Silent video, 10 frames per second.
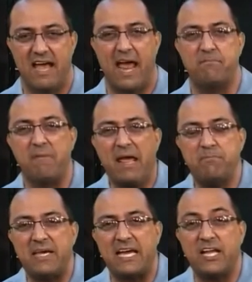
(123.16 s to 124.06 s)
and may
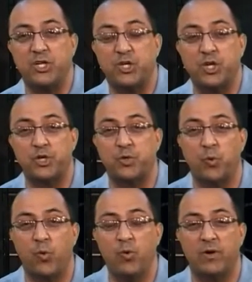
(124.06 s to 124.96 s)
be
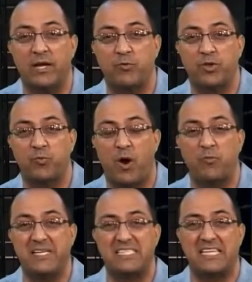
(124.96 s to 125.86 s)
incongruent with what
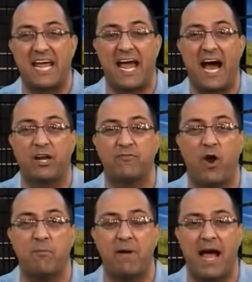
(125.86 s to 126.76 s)
we say out of
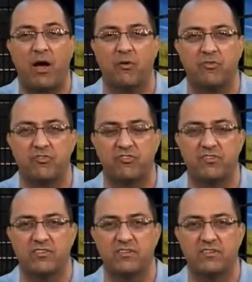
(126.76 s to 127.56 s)
our mouths.